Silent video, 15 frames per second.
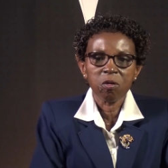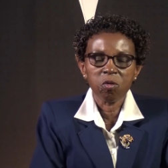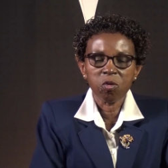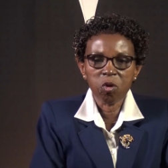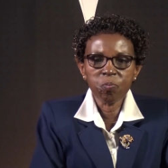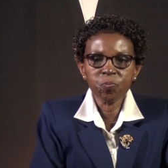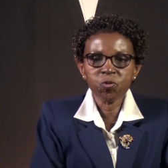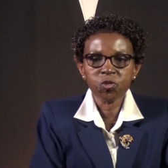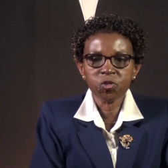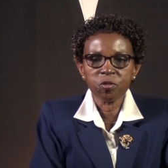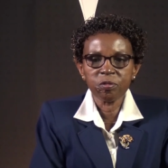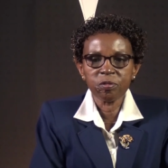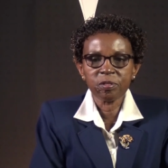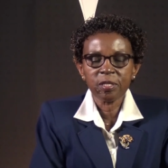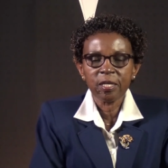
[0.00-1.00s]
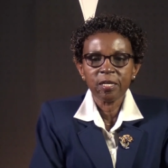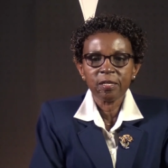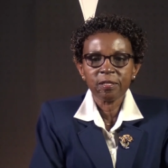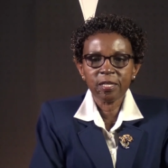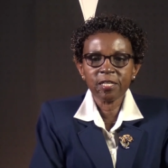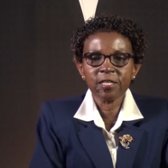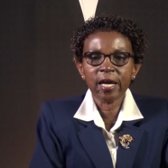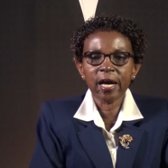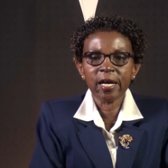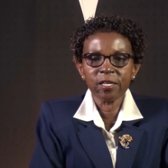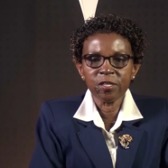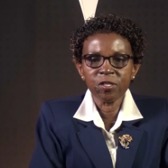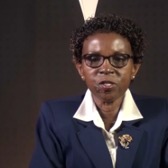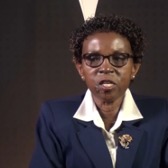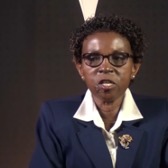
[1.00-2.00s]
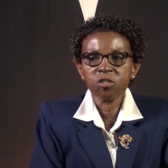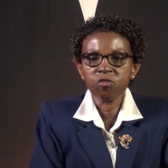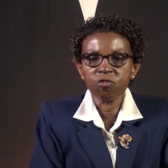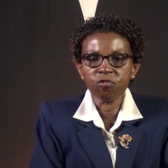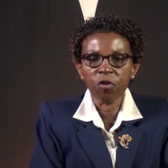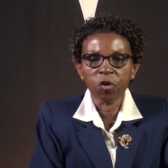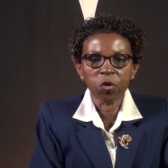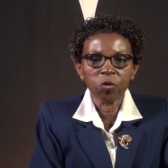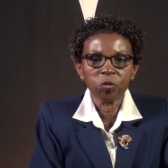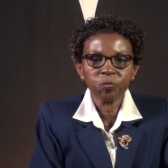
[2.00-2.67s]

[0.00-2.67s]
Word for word: options that are easy to follow.